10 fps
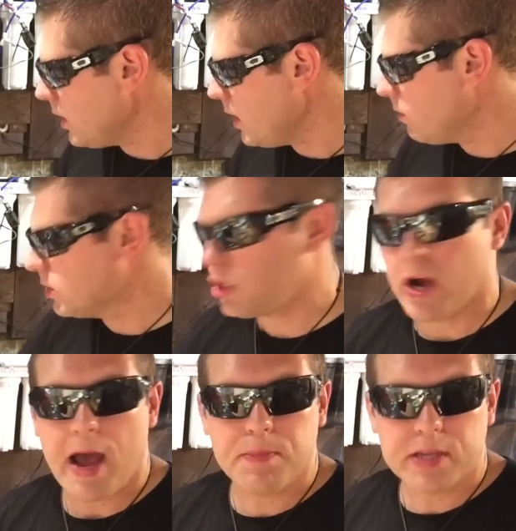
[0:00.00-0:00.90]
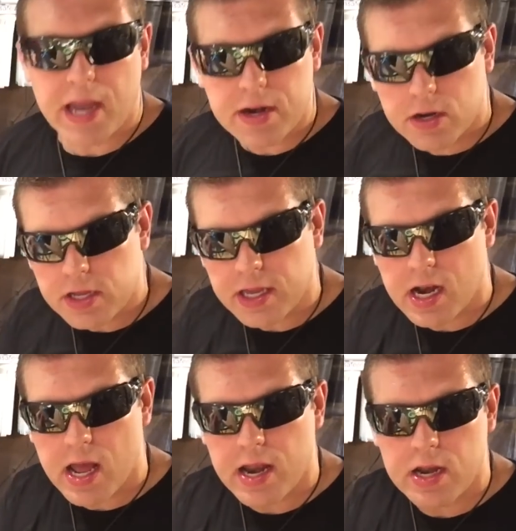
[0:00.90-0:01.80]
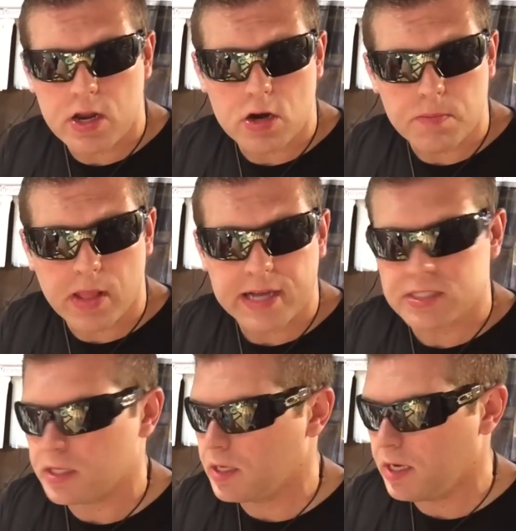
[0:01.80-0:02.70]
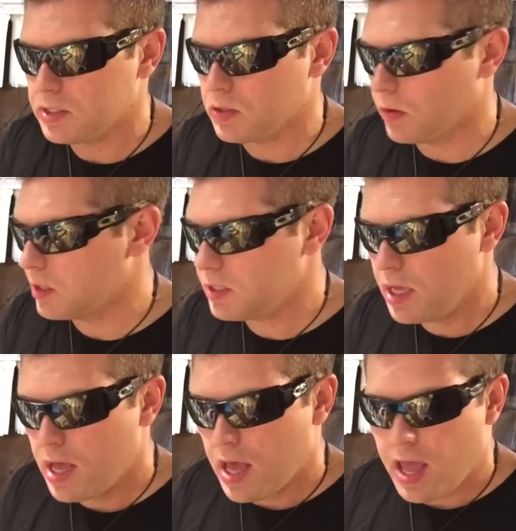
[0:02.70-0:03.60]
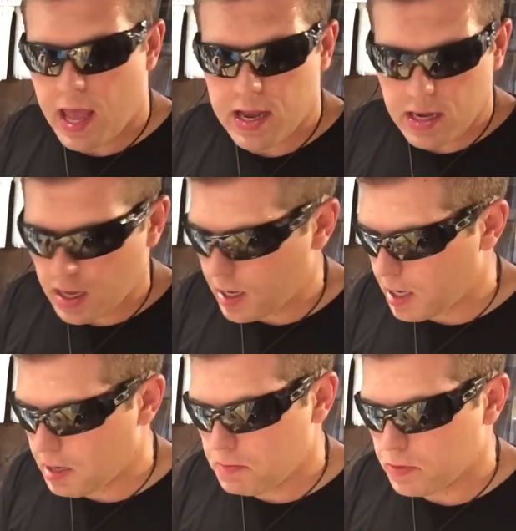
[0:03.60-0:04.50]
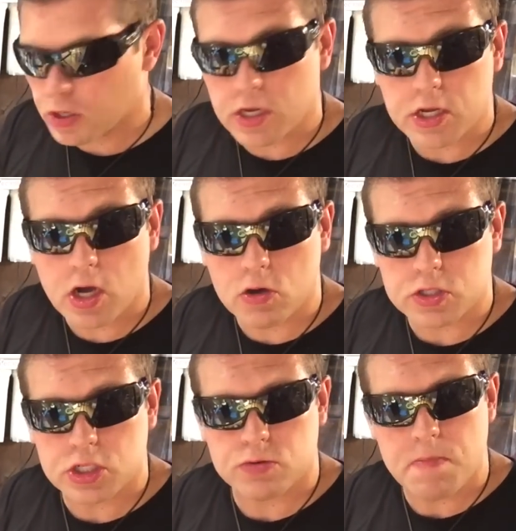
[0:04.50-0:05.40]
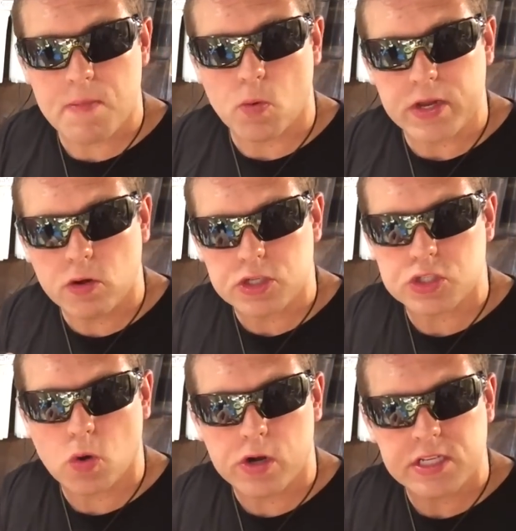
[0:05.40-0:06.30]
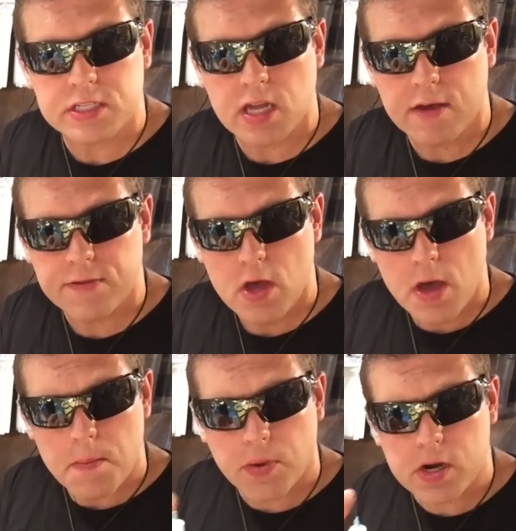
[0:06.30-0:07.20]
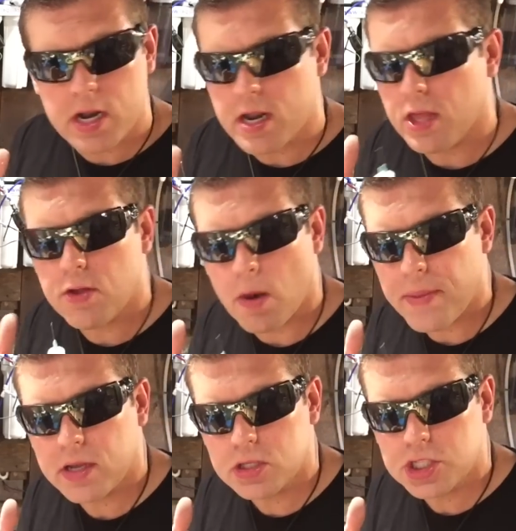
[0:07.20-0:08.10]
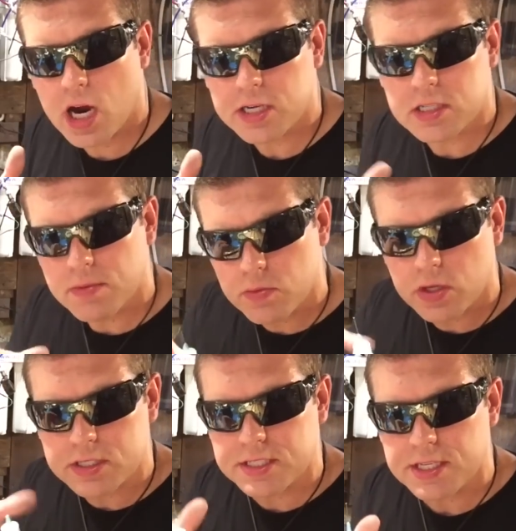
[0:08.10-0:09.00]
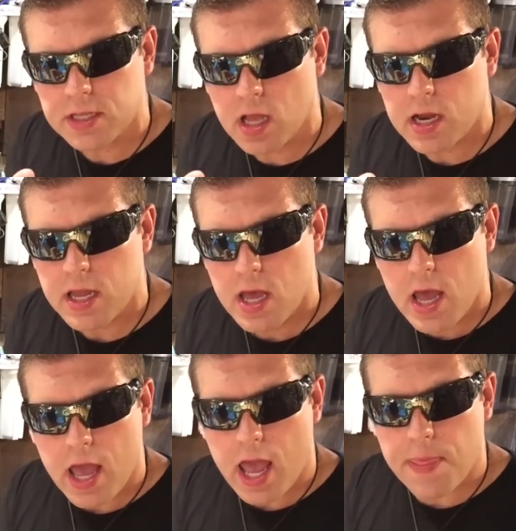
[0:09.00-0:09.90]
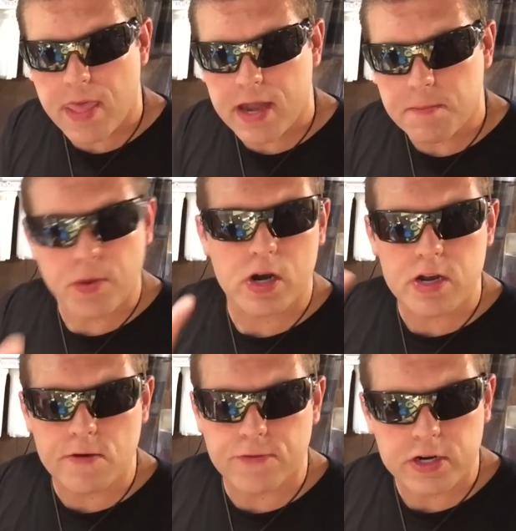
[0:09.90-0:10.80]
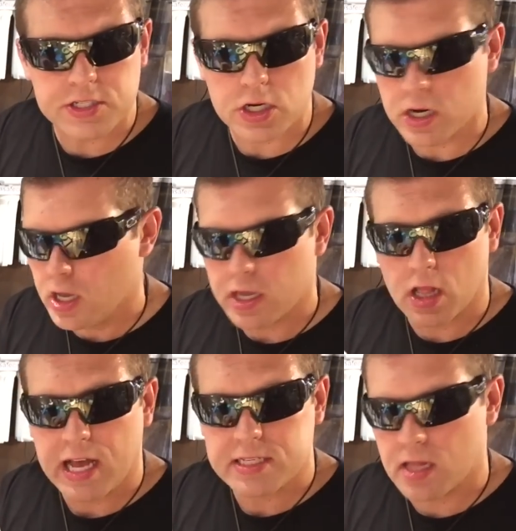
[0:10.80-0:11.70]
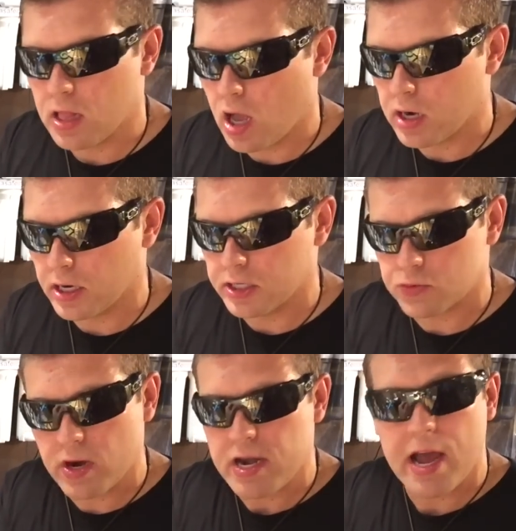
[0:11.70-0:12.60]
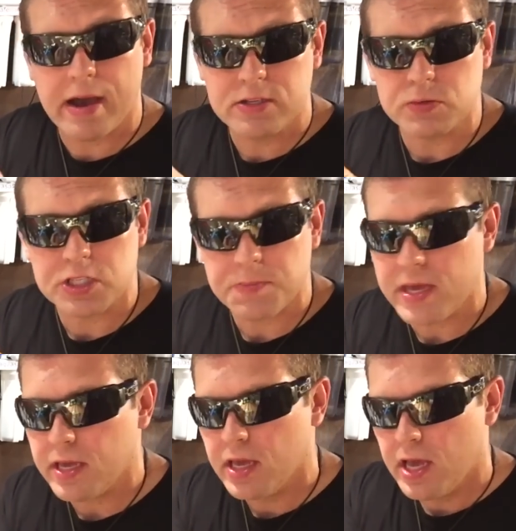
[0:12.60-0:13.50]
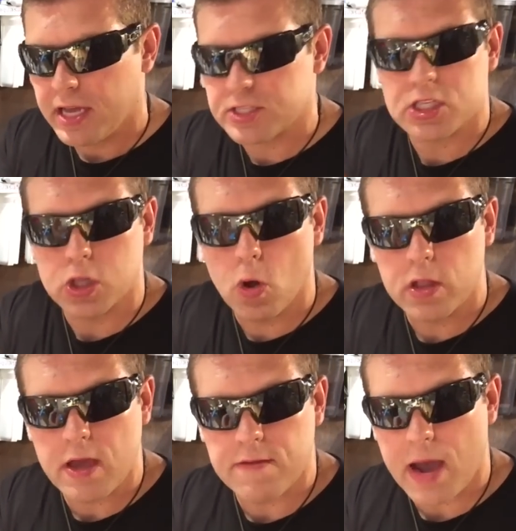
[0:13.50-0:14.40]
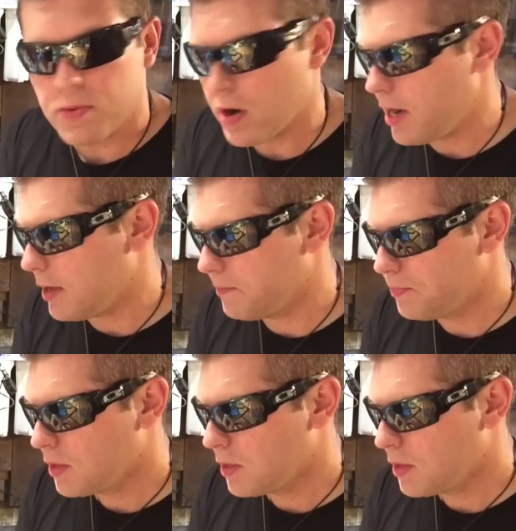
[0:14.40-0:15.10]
need was your applicator. You can get it at any of your plastic stores, and you're good to go. So just remember, when you go to store this stuff, put it in either a pickle jar or something with a good seal on it, and then you put it in your freezer. It'll last a lot longer, because right now, as we speak, it's slowly evaporating.